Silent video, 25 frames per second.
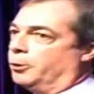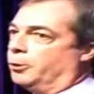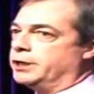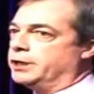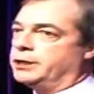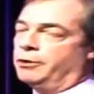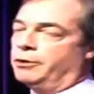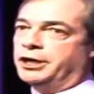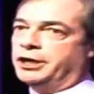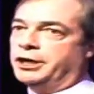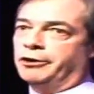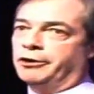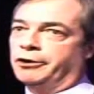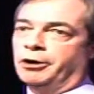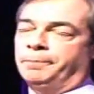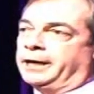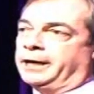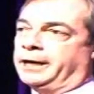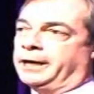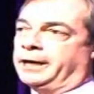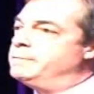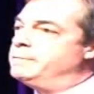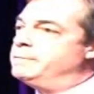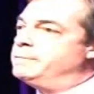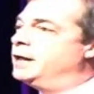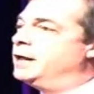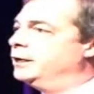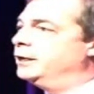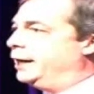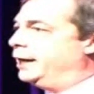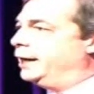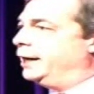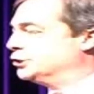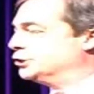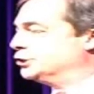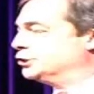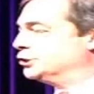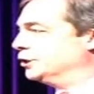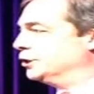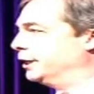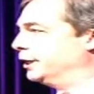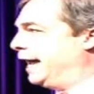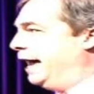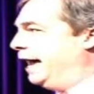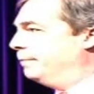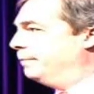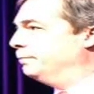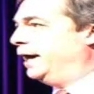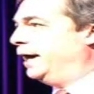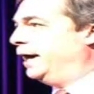European election
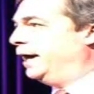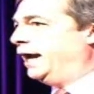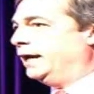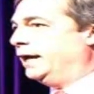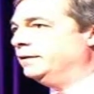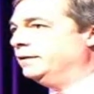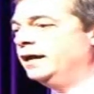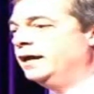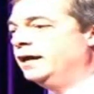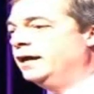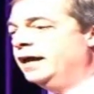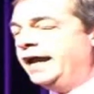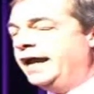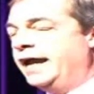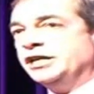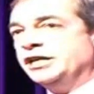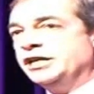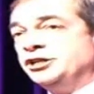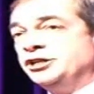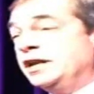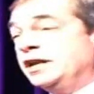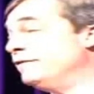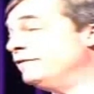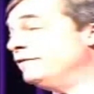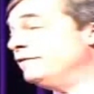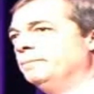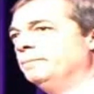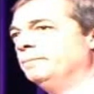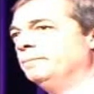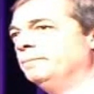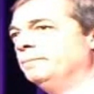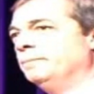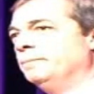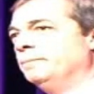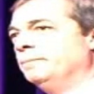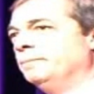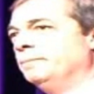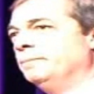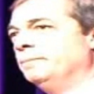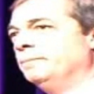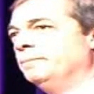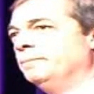campaign. He said, You never guess what?